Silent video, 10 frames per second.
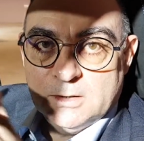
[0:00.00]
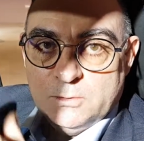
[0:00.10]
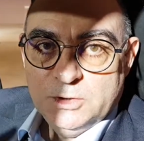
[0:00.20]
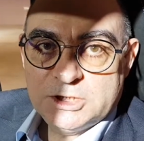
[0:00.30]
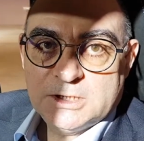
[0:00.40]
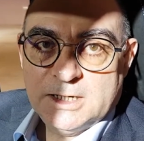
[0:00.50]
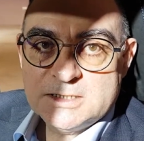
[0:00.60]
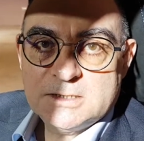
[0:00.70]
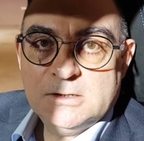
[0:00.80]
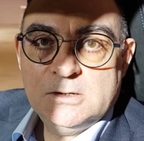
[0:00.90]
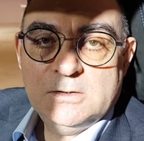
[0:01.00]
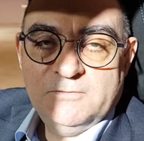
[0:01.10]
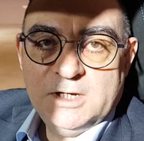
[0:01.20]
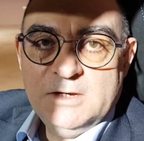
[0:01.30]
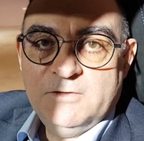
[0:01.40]
which has a
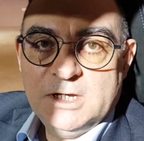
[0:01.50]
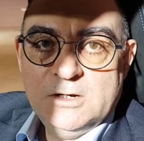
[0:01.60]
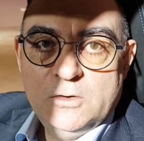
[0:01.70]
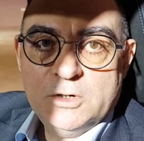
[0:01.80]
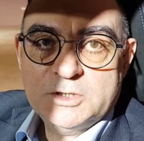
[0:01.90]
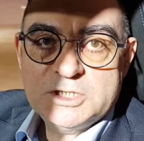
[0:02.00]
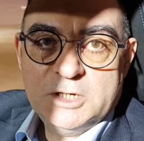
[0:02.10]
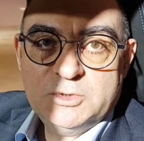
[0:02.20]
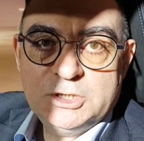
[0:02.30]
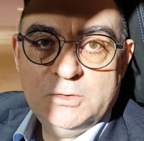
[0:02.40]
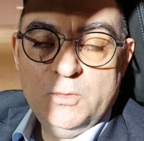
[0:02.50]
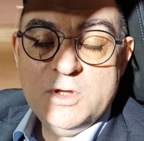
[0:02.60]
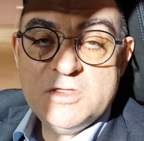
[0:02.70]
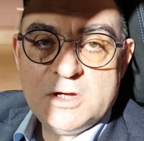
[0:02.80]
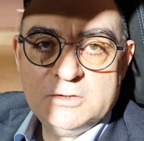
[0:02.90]
very, very low consumption
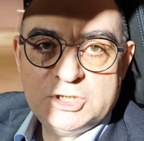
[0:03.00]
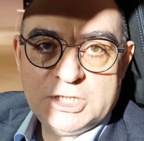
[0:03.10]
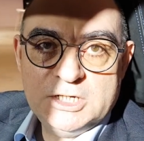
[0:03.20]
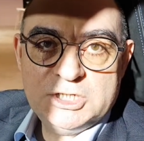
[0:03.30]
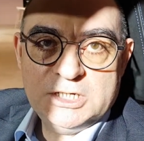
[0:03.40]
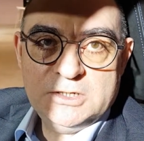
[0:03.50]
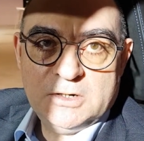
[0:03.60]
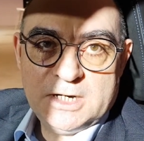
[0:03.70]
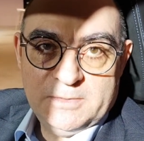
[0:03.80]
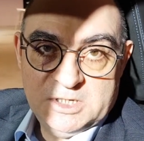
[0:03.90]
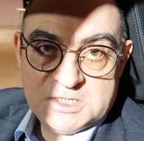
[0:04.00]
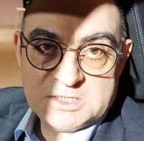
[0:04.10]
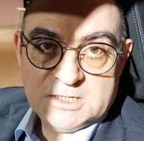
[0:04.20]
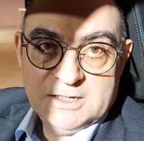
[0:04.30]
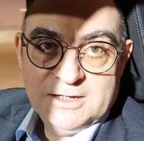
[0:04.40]
without changing your
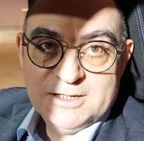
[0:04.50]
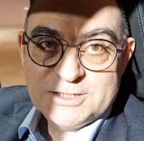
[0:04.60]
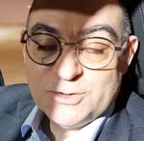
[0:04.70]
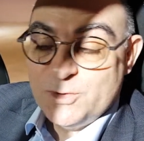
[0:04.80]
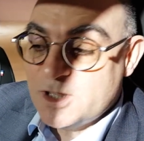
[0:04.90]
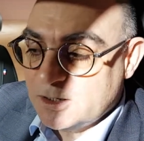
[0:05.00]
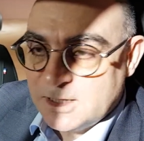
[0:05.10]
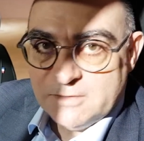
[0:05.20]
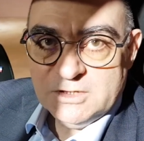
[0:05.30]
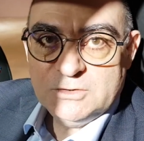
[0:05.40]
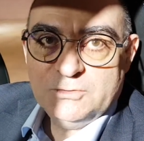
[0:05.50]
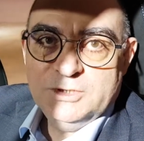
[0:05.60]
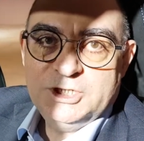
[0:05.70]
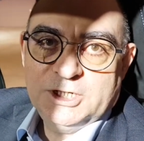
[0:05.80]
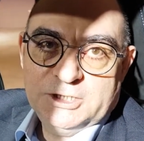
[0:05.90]
habits, so without having to
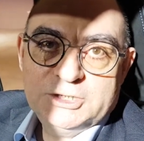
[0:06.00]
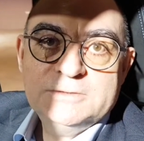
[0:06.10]
recharge.